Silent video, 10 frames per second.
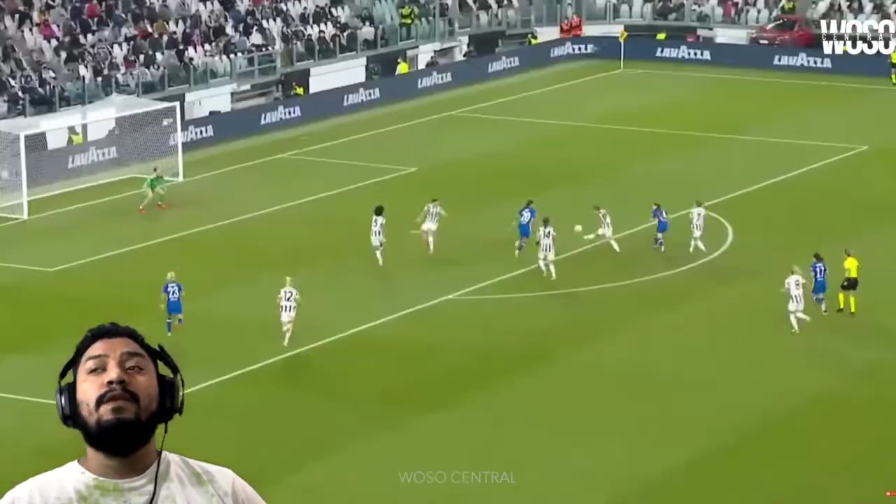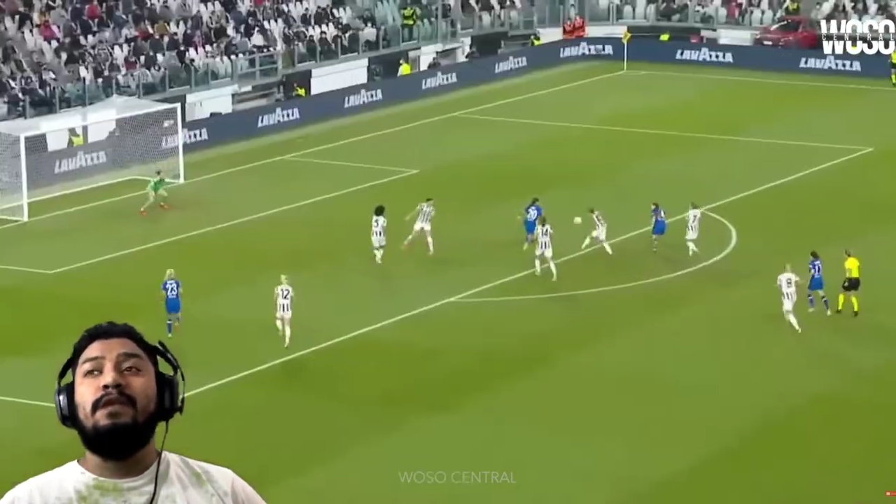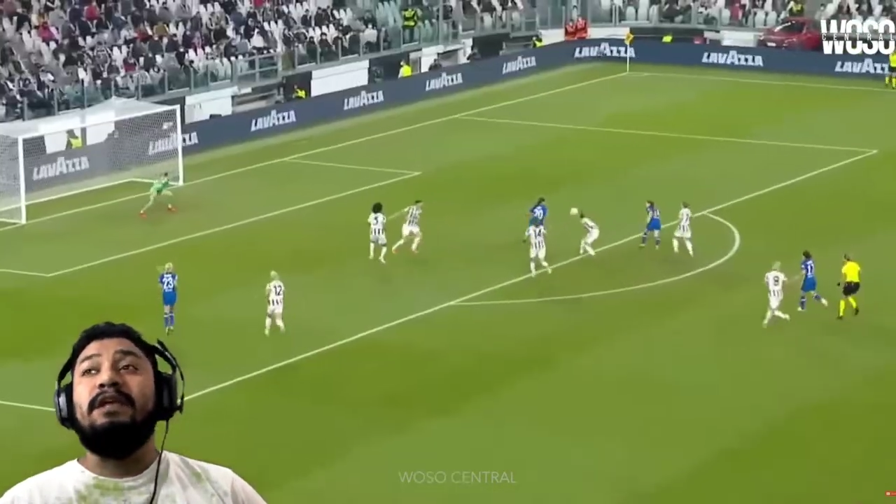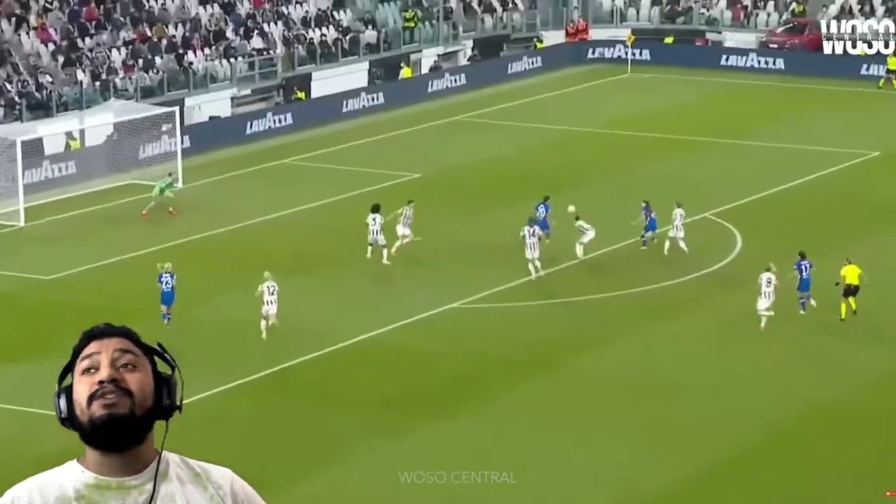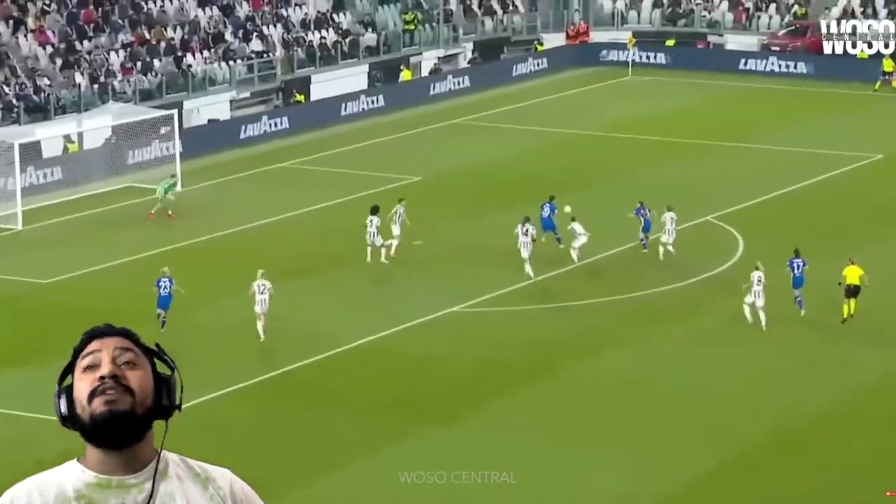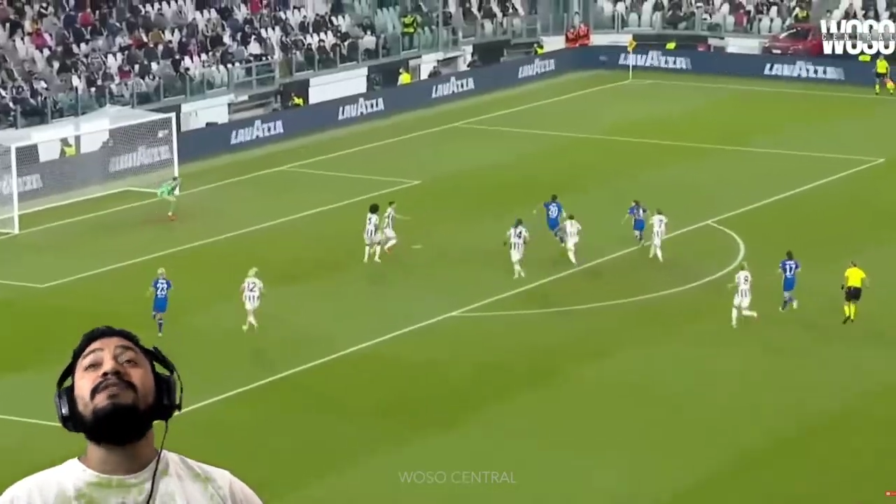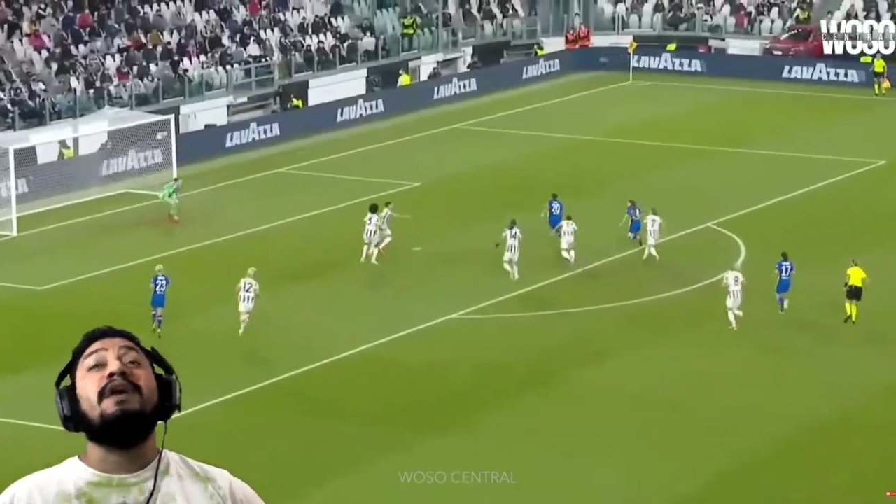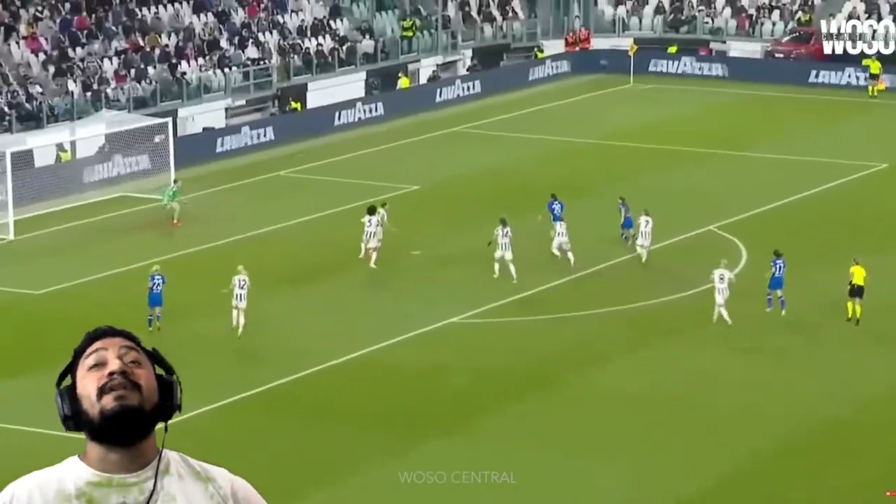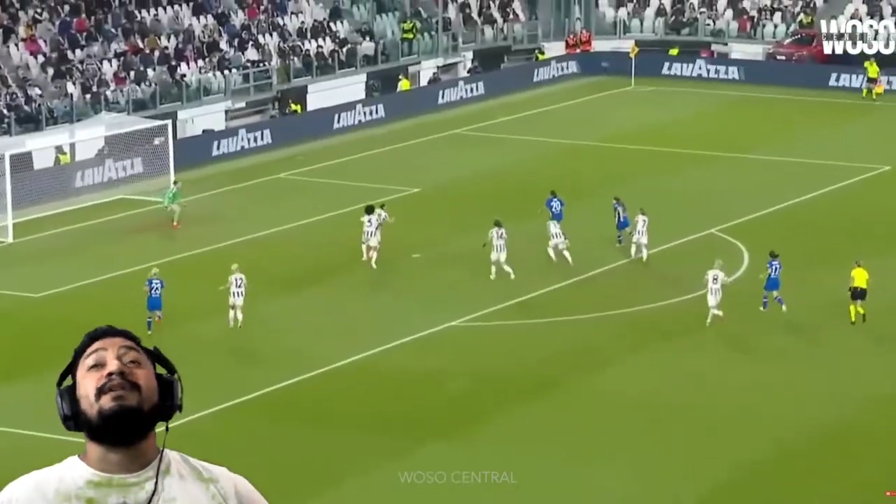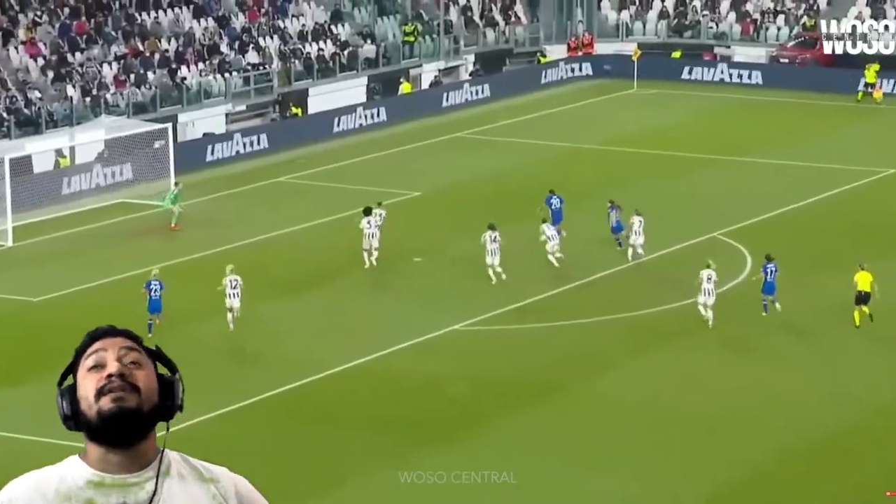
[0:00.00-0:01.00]
Yeah, she's
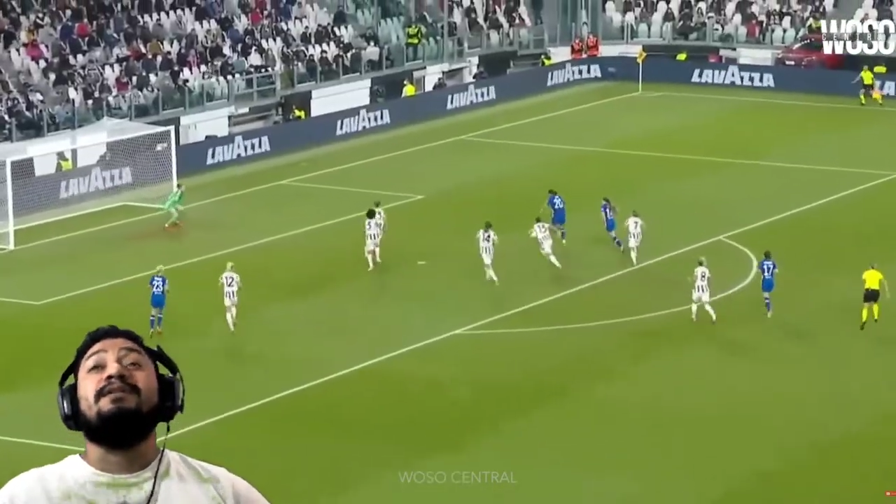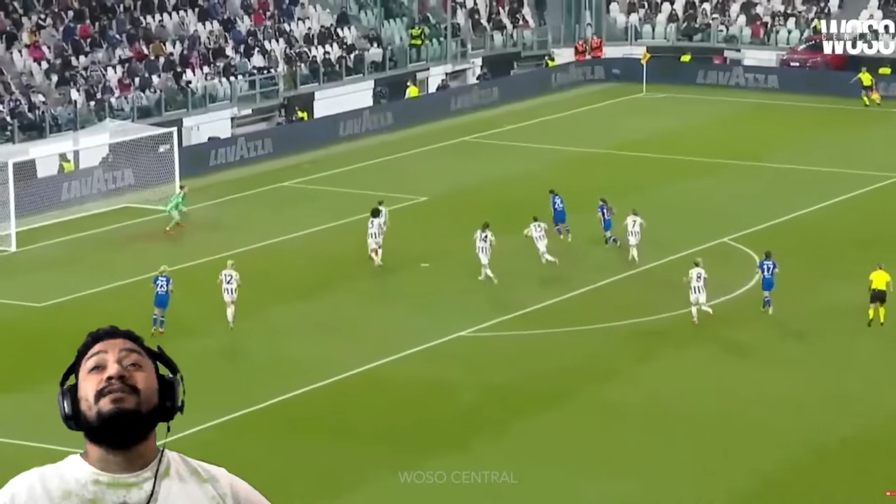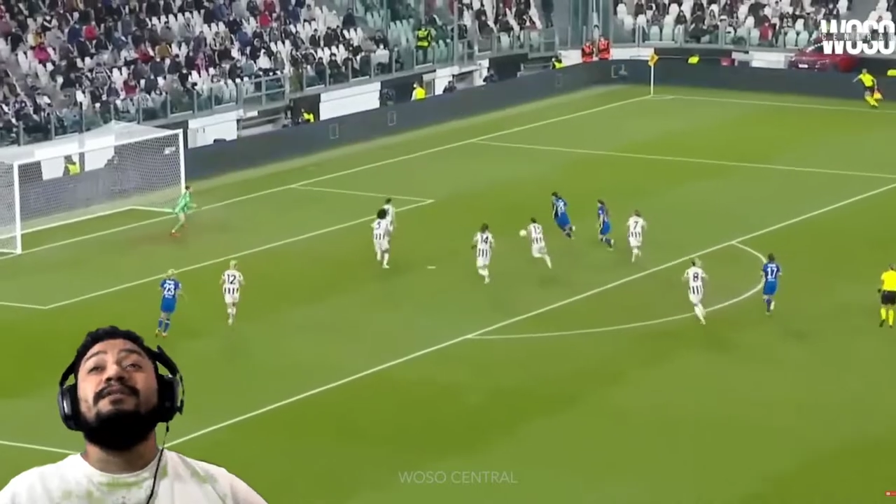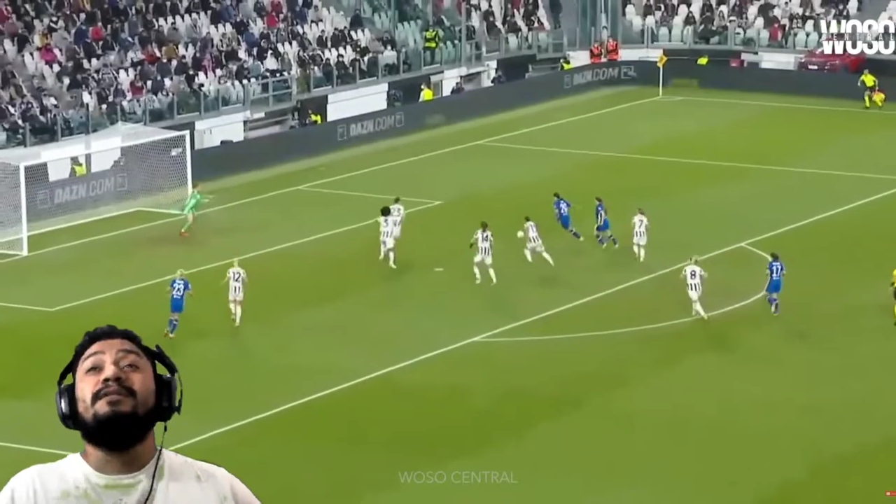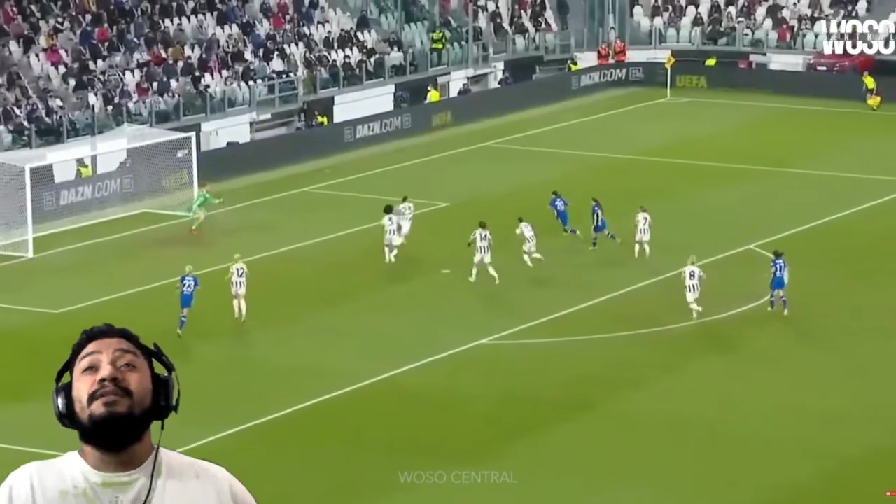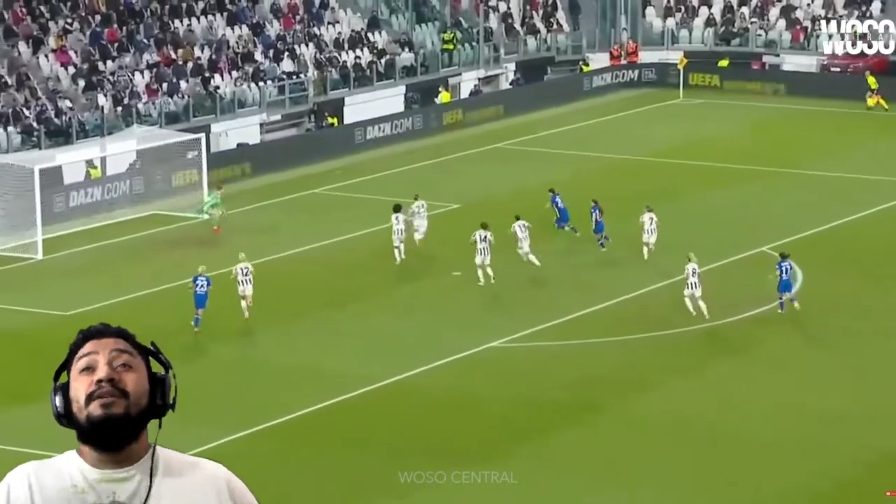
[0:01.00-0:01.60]
hella good, dude.